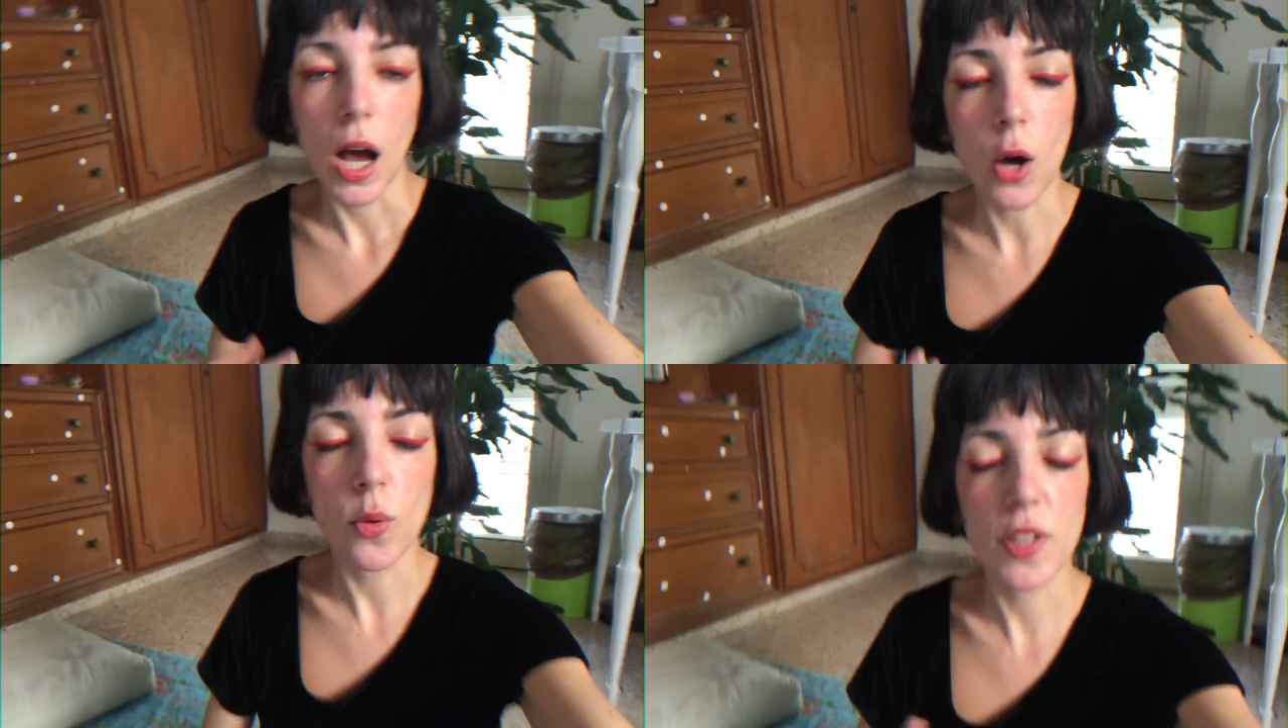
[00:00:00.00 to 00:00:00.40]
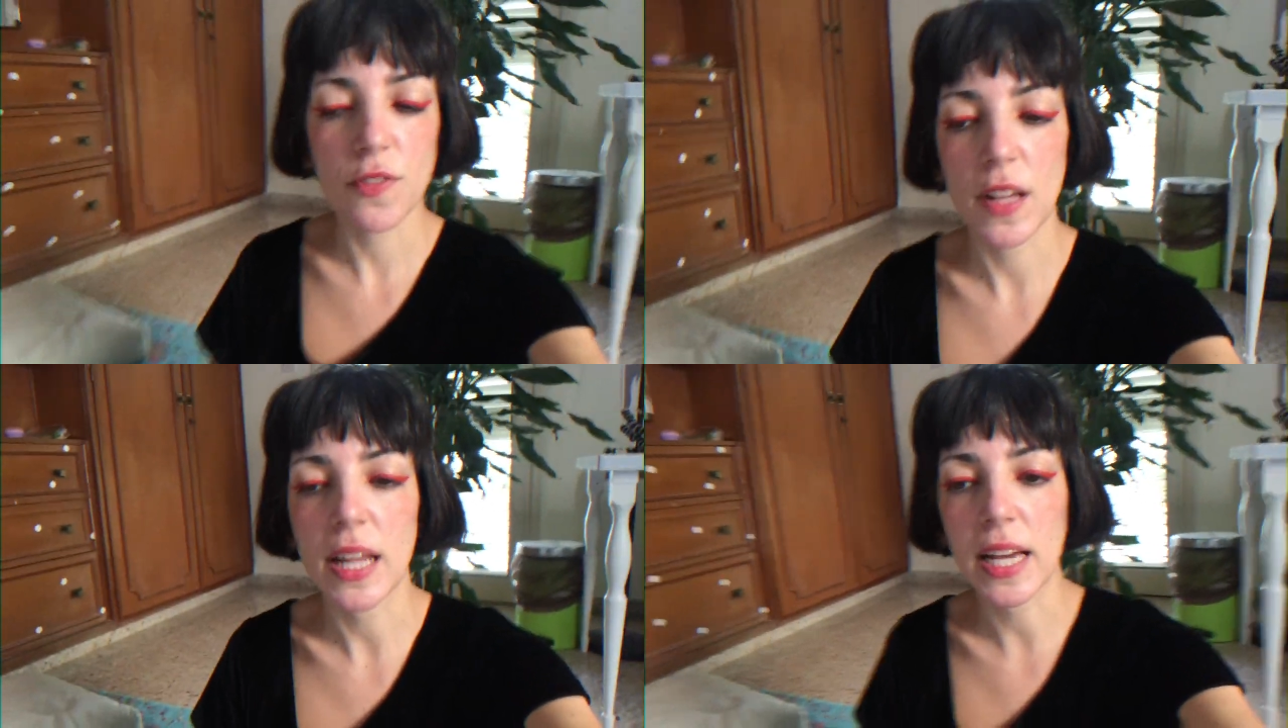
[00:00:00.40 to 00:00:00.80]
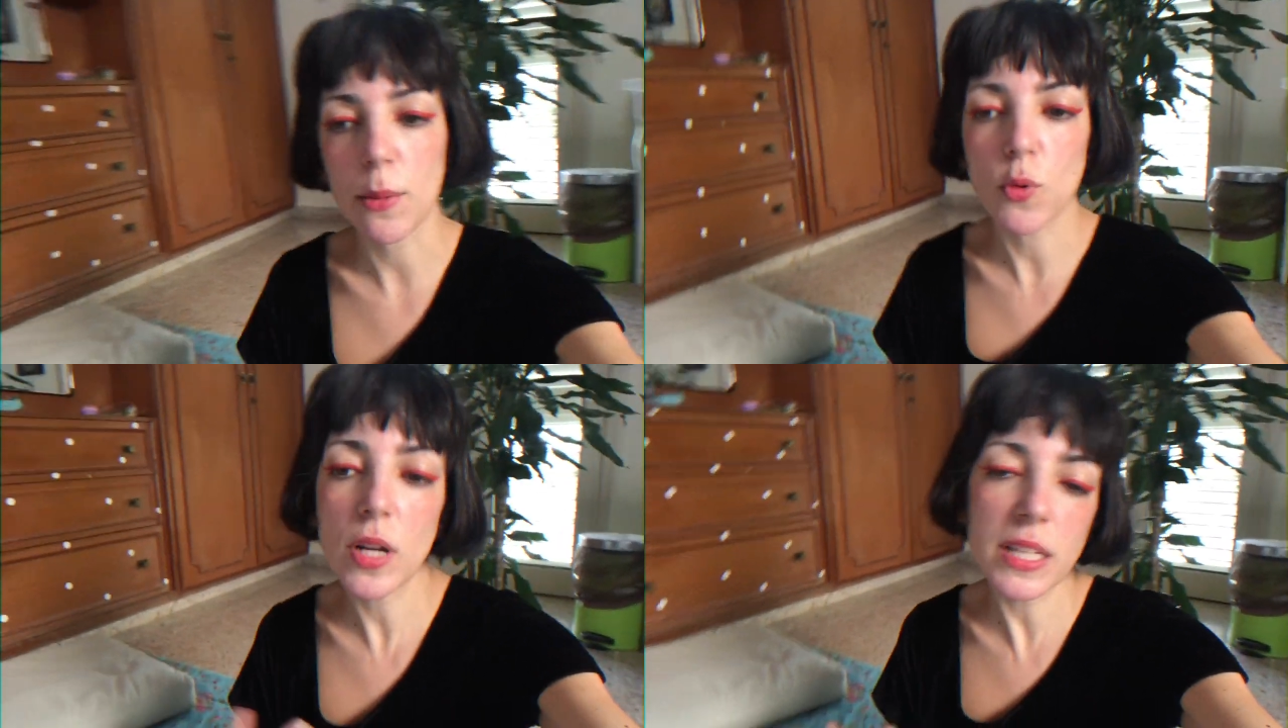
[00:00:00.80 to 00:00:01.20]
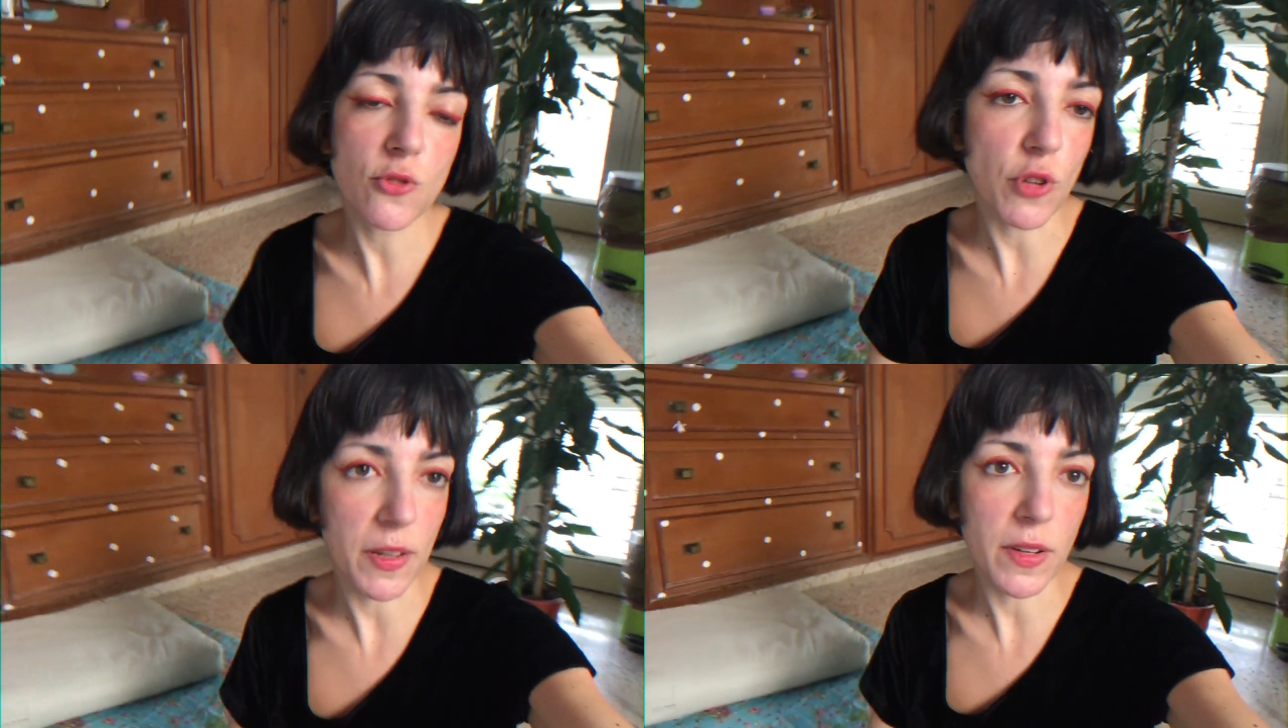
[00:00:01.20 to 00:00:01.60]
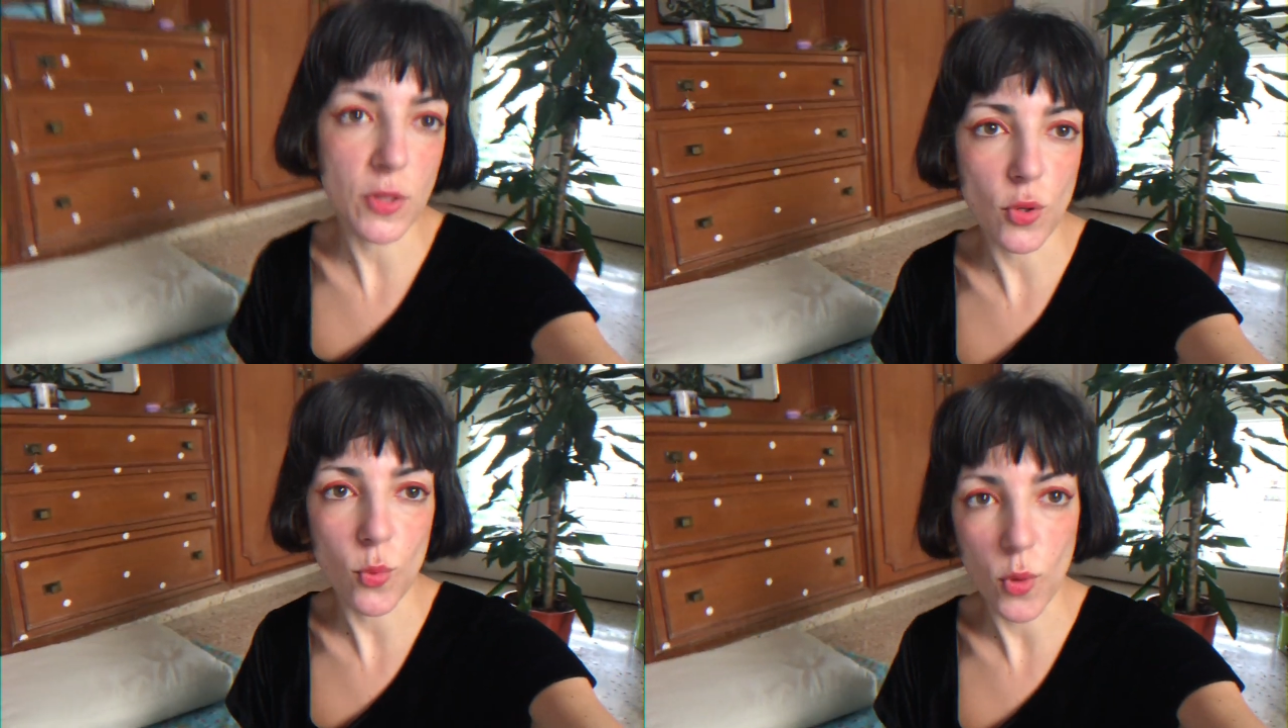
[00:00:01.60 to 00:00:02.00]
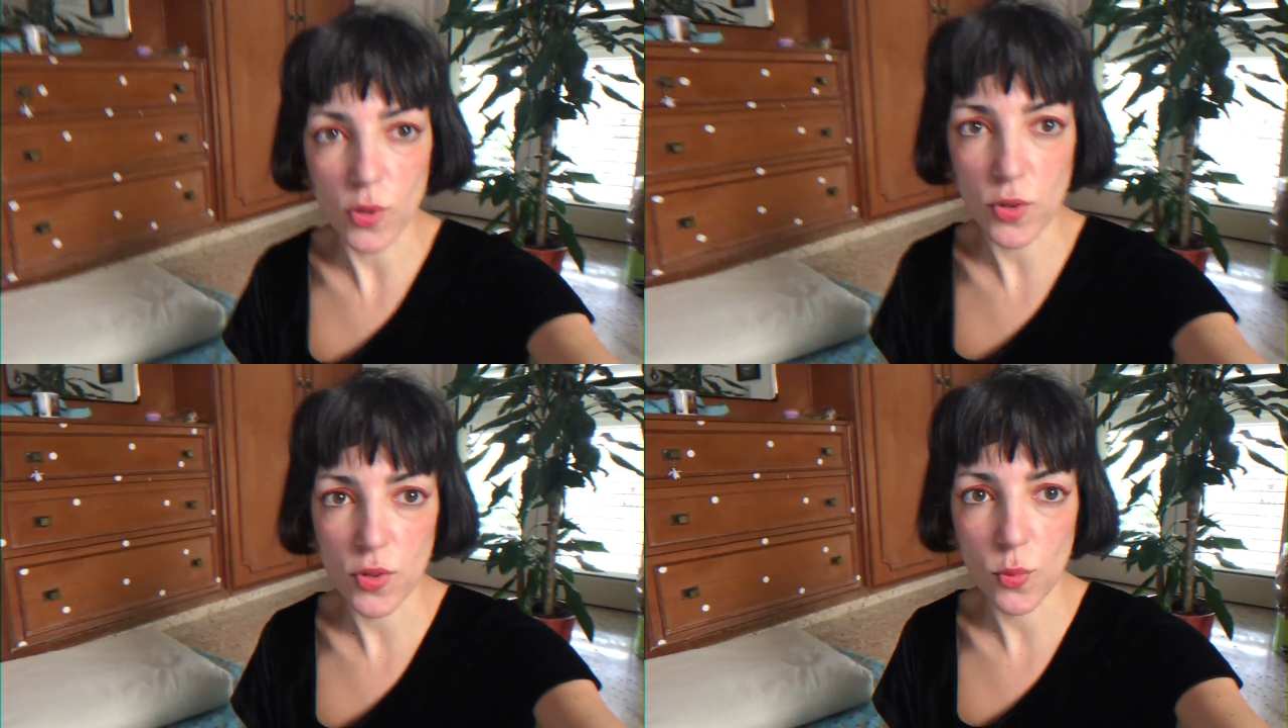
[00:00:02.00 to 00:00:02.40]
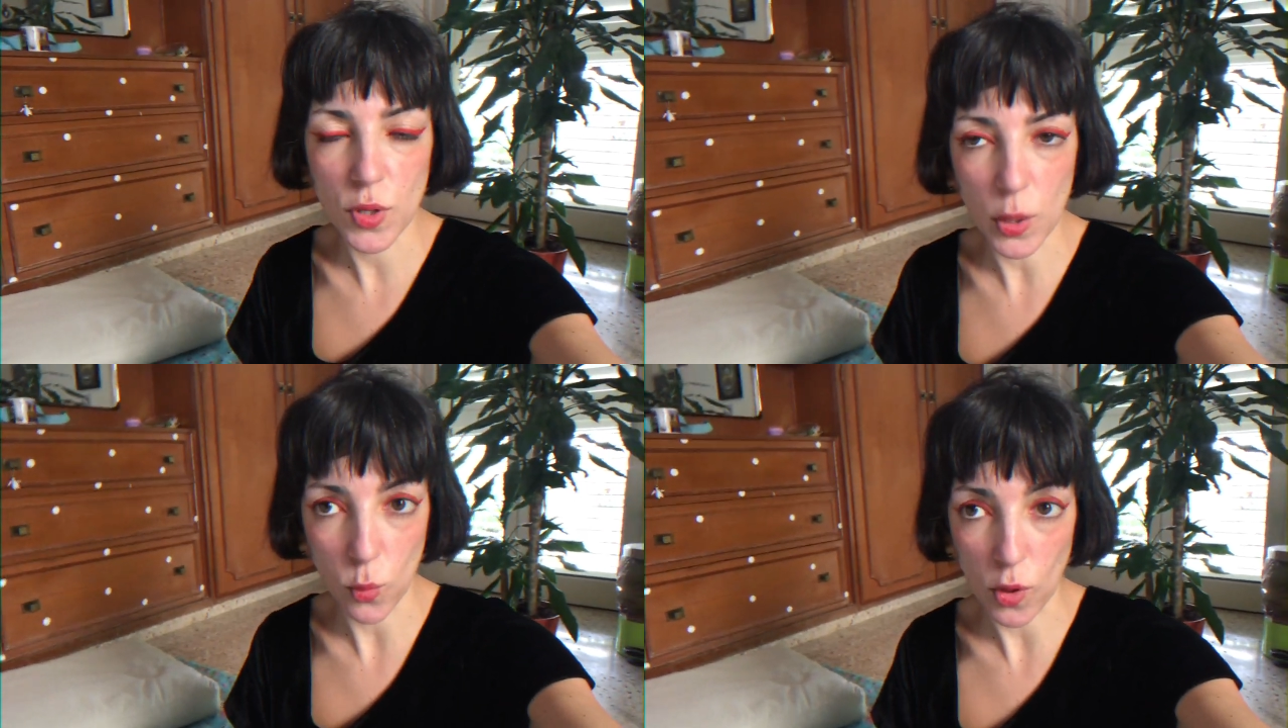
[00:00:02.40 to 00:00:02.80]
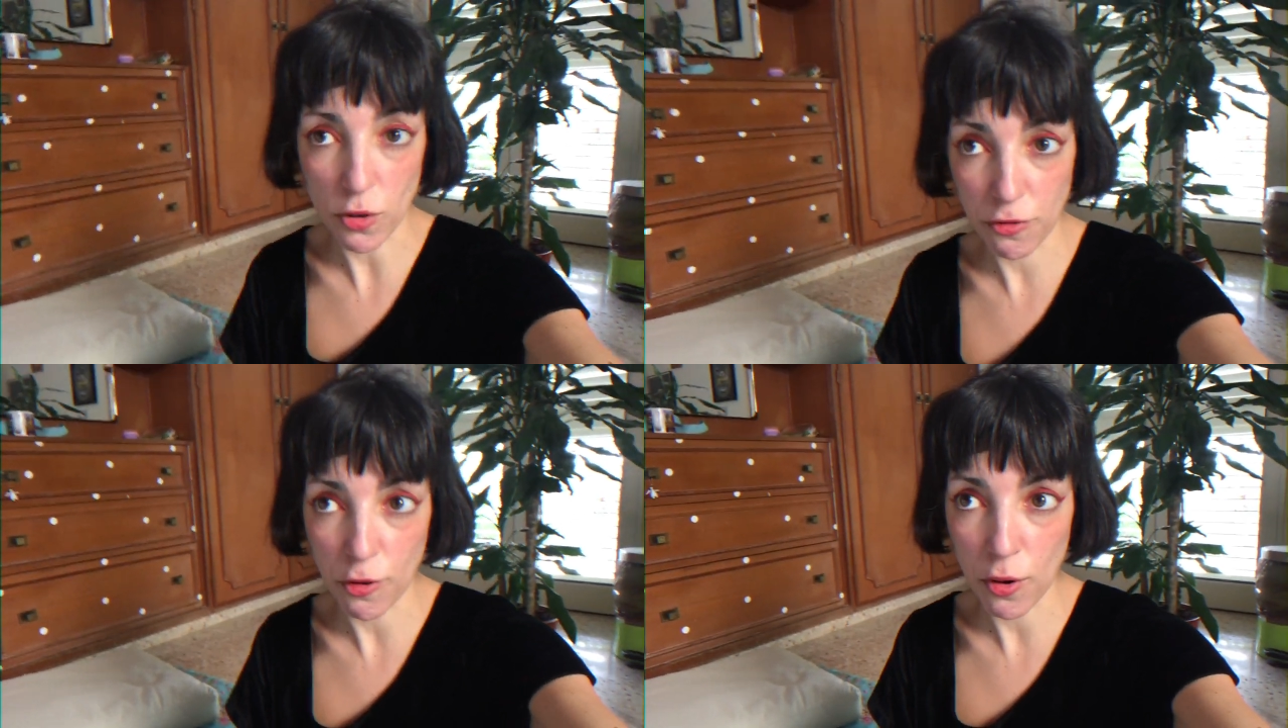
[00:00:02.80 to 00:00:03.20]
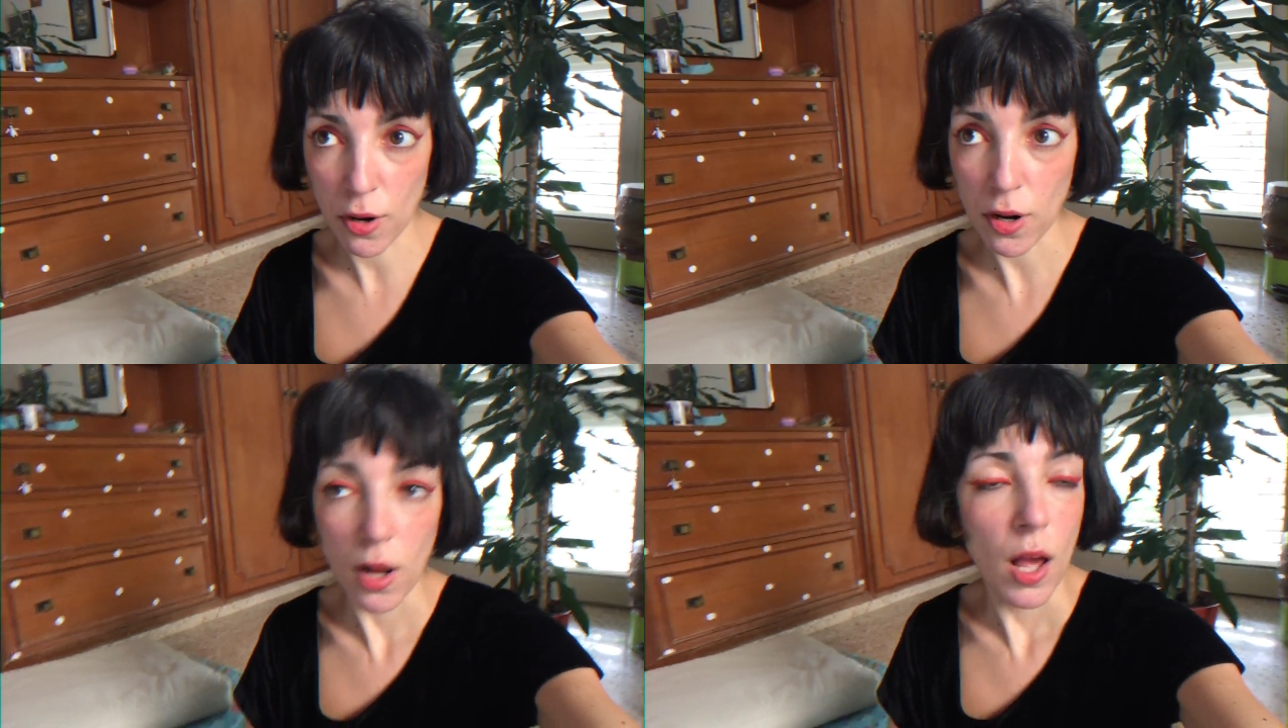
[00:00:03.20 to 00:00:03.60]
I always felt like I'm really driven towards what I work for.